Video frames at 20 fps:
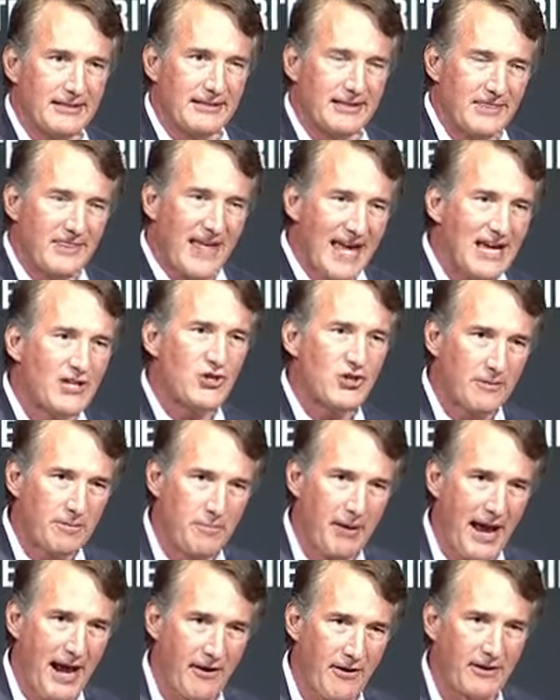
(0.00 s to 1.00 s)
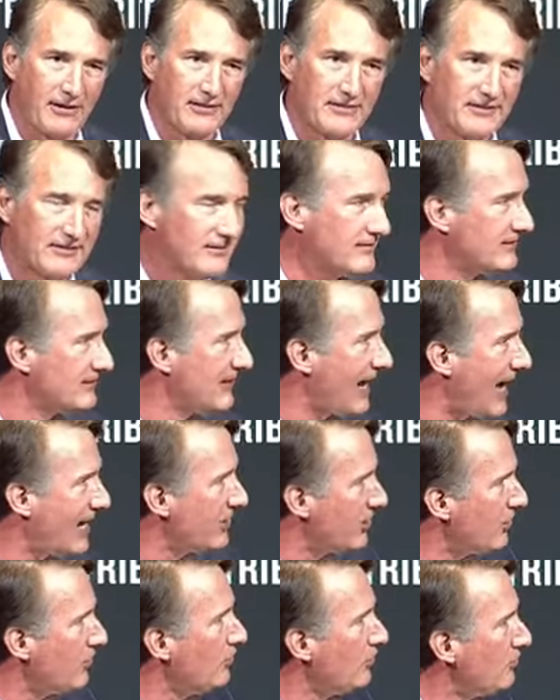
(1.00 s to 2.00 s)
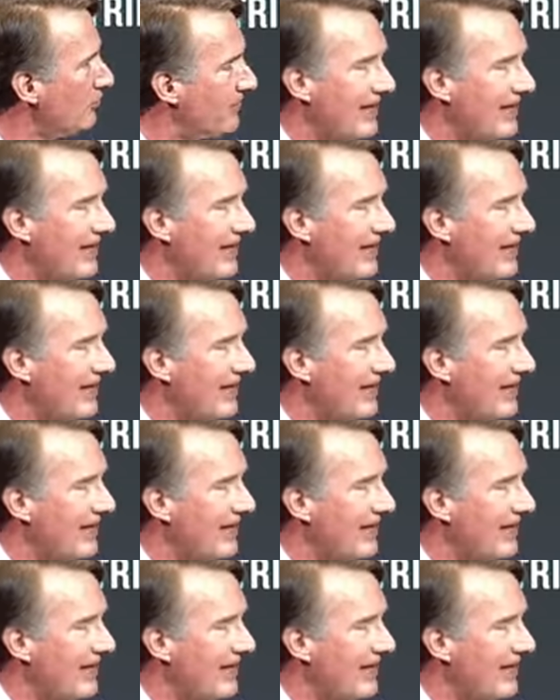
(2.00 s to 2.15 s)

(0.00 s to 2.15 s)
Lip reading: that they should parent, not you,